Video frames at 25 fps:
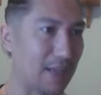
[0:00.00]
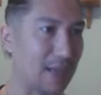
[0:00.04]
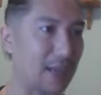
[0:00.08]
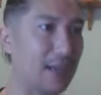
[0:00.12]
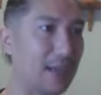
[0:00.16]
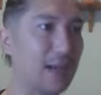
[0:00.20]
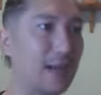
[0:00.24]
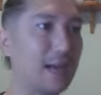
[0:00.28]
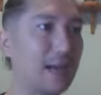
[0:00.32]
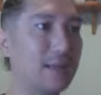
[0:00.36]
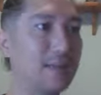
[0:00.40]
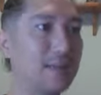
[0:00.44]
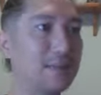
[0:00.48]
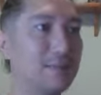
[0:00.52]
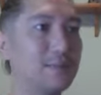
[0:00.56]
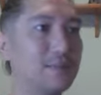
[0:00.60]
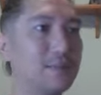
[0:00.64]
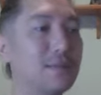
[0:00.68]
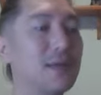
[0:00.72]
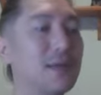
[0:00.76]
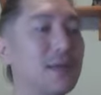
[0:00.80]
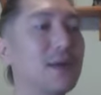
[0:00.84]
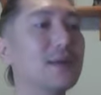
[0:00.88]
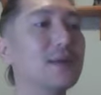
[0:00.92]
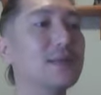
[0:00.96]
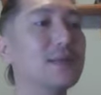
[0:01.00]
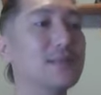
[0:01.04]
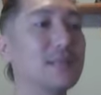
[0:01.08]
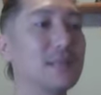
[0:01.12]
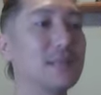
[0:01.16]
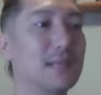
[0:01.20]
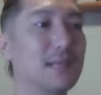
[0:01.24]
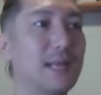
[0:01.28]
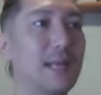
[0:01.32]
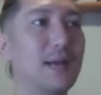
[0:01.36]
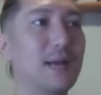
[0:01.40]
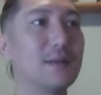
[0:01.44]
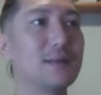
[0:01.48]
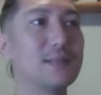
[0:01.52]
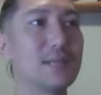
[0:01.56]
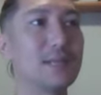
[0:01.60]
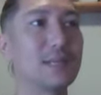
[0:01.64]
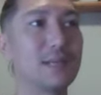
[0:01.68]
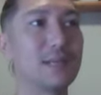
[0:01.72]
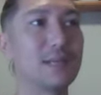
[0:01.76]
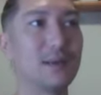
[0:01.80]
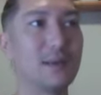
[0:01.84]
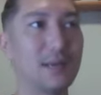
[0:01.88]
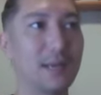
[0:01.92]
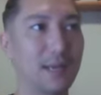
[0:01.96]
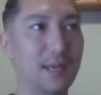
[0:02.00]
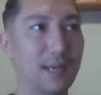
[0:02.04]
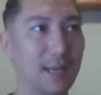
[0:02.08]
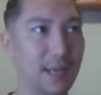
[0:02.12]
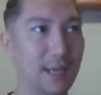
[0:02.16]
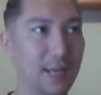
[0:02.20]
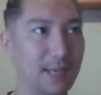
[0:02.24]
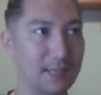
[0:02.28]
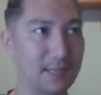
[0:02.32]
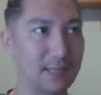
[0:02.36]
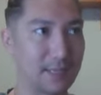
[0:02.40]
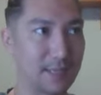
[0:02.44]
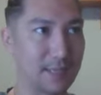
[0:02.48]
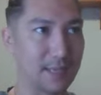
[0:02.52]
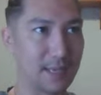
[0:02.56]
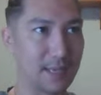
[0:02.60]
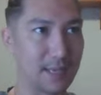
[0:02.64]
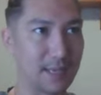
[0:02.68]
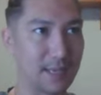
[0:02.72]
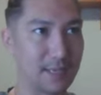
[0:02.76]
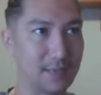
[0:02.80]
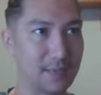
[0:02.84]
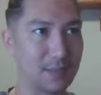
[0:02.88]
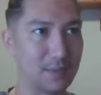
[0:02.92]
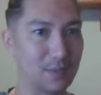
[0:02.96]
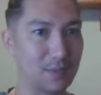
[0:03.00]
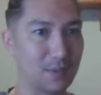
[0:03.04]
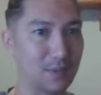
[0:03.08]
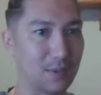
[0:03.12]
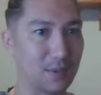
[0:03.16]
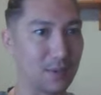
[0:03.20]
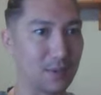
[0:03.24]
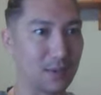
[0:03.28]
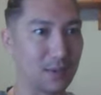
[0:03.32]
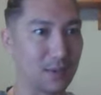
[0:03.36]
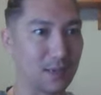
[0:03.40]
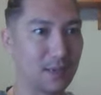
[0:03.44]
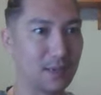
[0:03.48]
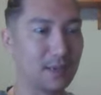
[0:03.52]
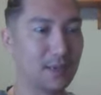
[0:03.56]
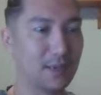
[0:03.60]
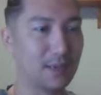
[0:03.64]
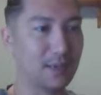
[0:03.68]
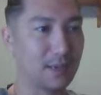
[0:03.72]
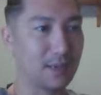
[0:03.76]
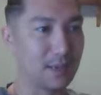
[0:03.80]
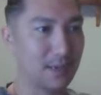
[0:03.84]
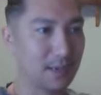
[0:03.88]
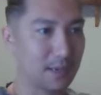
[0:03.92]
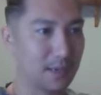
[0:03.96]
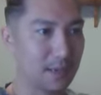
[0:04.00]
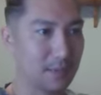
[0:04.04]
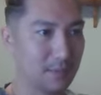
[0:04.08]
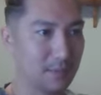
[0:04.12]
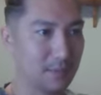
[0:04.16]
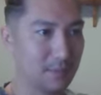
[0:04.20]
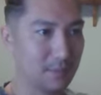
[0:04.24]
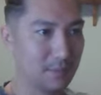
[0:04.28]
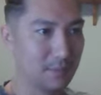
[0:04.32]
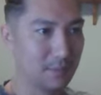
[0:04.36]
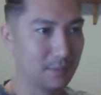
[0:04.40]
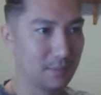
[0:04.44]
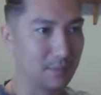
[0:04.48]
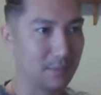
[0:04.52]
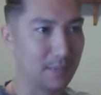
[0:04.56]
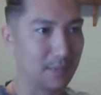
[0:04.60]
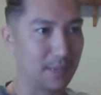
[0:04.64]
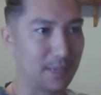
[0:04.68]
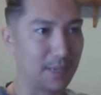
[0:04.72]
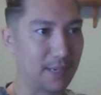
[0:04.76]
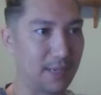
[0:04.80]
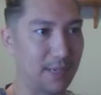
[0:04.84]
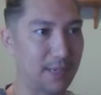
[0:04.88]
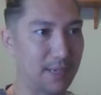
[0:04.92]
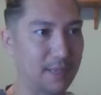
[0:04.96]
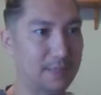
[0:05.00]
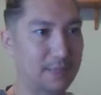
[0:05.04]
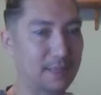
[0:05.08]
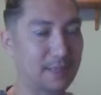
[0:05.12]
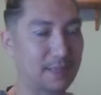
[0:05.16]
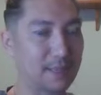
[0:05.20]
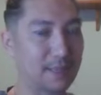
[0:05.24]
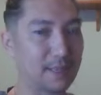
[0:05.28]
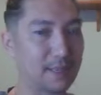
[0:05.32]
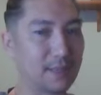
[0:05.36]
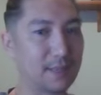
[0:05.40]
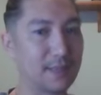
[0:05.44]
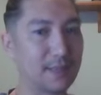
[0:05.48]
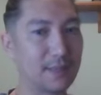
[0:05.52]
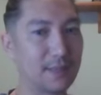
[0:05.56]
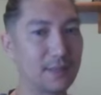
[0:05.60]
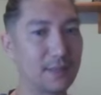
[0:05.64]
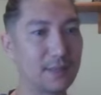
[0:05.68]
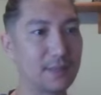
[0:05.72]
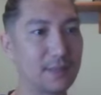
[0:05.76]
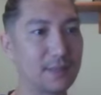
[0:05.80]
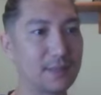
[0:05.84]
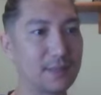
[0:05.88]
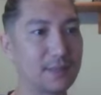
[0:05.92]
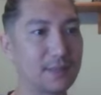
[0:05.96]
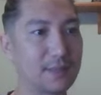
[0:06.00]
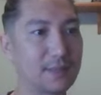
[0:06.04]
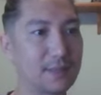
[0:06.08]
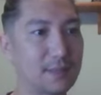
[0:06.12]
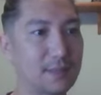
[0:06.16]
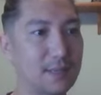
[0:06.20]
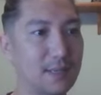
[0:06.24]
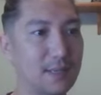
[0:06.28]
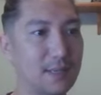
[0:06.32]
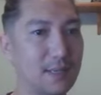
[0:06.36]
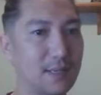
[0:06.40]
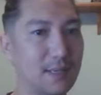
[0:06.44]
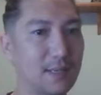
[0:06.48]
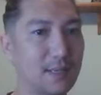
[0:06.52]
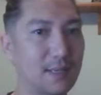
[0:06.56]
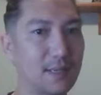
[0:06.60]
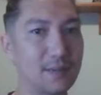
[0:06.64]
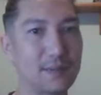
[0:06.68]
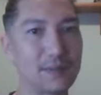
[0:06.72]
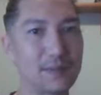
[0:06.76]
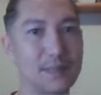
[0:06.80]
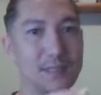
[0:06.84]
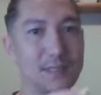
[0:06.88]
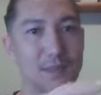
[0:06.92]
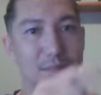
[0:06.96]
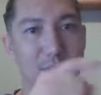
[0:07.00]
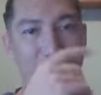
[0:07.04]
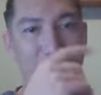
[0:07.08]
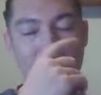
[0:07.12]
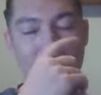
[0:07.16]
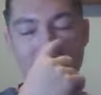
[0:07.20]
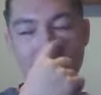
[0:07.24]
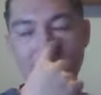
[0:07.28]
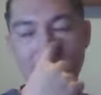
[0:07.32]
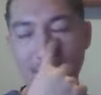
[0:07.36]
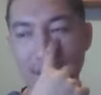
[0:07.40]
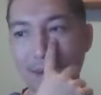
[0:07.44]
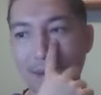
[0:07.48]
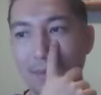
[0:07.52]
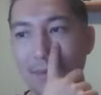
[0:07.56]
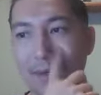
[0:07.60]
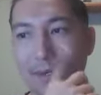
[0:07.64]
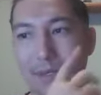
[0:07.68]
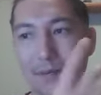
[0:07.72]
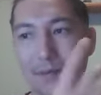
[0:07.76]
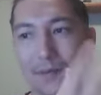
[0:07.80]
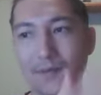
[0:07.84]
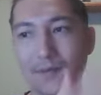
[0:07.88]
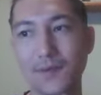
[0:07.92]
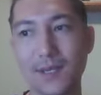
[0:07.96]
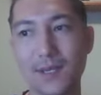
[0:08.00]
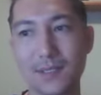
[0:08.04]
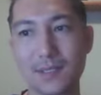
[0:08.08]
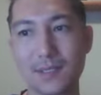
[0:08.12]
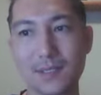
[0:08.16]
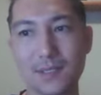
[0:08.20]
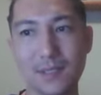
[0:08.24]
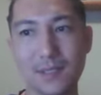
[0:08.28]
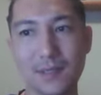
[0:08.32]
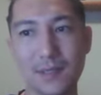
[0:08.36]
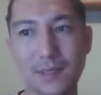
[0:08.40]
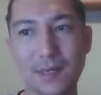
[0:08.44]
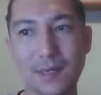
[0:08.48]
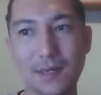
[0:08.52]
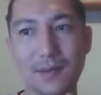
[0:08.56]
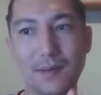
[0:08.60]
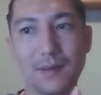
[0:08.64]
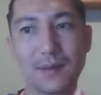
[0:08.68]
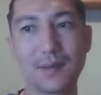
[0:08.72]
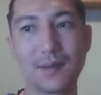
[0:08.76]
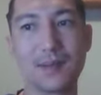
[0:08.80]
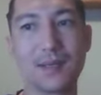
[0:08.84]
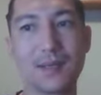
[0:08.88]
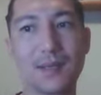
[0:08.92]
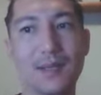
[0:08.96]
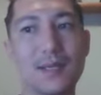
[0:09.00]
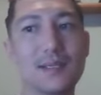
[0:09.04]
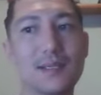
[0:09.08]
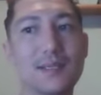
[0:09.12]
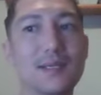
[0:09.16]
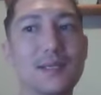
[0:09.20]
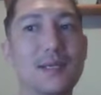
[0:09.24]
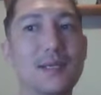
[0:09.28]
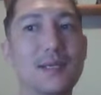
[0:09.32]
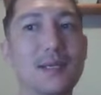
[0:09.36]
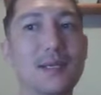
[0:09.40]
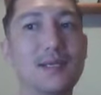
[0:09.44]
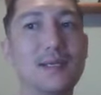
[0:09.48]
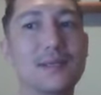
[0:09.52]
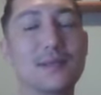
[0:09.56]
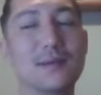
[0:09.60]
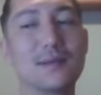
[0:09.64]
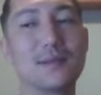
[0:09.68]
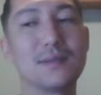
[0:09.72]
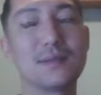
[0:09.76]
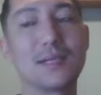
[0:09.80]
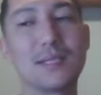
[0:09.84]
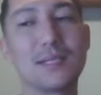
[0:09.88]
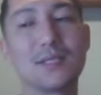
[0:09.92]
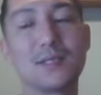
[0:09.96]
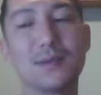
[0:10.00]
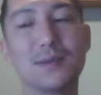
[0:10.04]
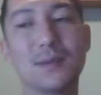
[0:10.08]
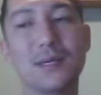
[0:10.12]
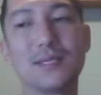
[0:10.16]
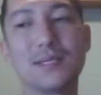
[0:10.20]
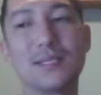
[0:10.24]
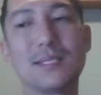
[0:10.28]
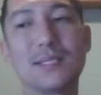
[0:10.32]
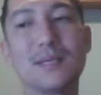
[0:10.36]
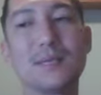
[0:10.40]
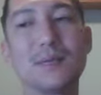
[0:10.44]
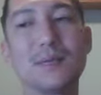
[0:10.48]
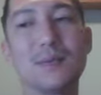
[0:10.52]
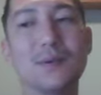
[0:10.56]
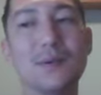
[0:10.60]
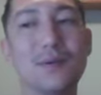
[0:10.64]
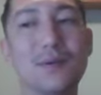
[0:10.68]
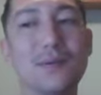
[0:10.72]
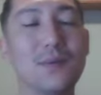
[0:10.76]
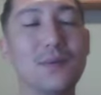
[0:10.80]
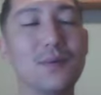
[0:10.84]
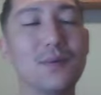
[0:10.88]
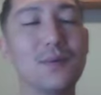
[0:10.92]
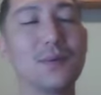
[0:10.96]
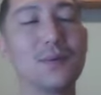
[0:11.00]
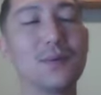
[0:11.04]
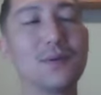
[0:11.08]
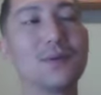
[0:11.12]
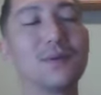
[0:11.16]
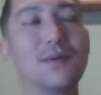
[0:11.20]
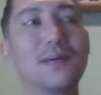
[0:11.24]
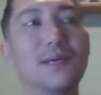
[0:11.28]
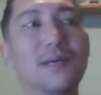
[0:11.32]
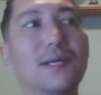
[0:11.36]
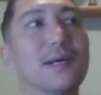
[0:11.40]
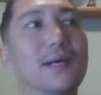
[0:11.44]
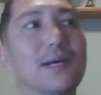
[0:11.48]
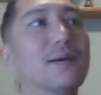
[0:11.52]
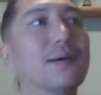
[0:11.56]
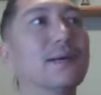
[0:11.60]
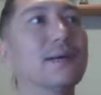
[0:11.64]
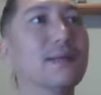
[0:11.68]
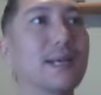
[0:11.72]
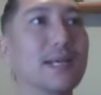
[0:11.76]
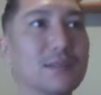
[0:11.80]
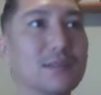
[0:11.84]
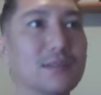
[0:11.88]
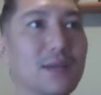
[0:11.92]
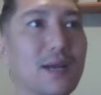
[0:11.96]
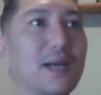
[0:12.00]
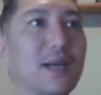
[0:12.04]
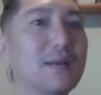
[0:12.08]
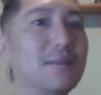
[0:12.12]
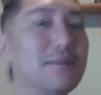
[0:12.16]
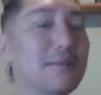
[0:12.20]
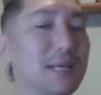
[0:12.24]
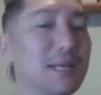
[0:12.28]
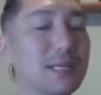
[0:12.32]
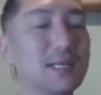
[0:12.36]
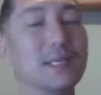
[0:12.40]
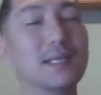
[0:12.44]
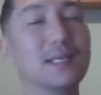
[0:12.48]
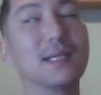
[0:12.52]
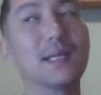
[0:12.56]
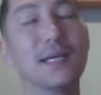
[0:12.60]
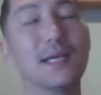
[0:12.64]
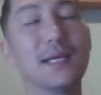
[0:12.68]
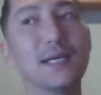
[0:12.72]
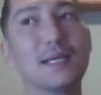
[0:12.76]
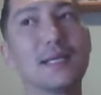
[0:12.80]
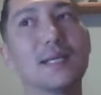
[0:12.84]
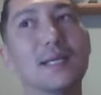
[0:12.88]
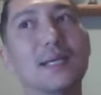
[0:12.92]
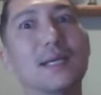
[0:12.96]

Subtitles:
I'm noticing now it's like, okay, I did get it to work, but there is something here that I wanted to fix, that I see, and so it's like, do I just keep going forward, or do I go and like try to make it like